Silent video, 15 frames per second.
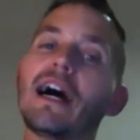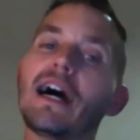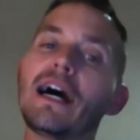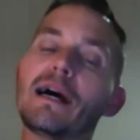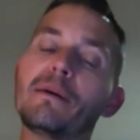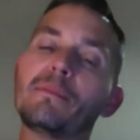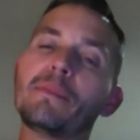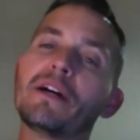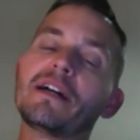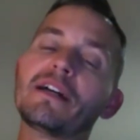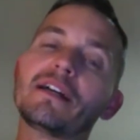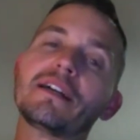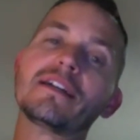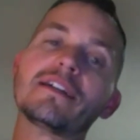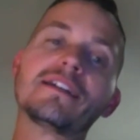Um,
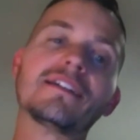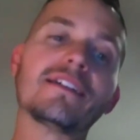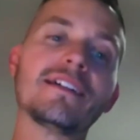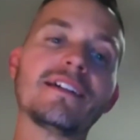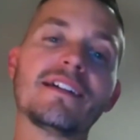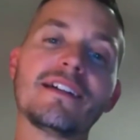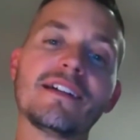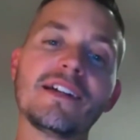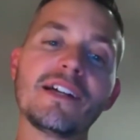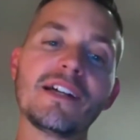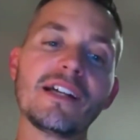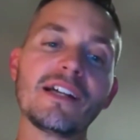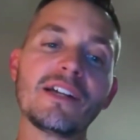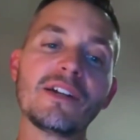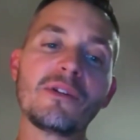
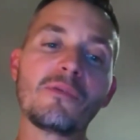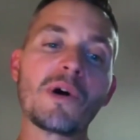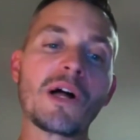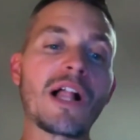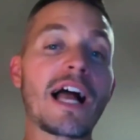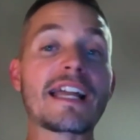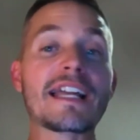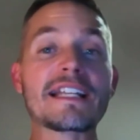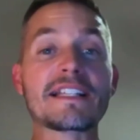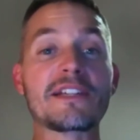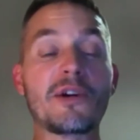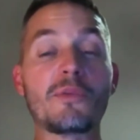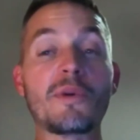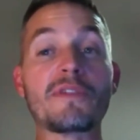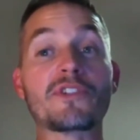well, I guess,
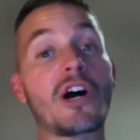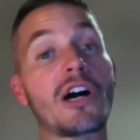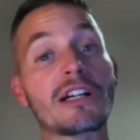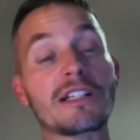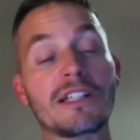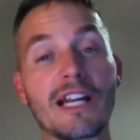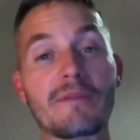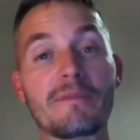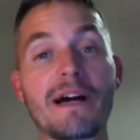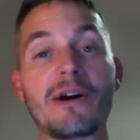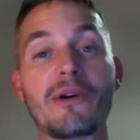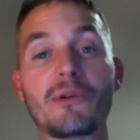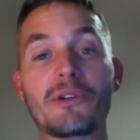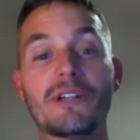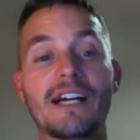we've talked a lot
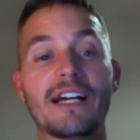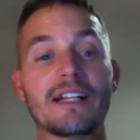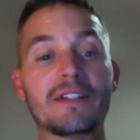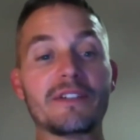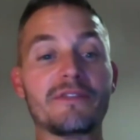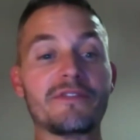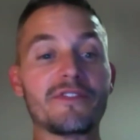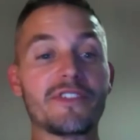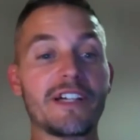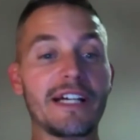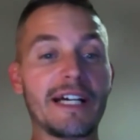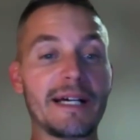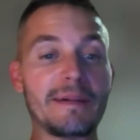about kind of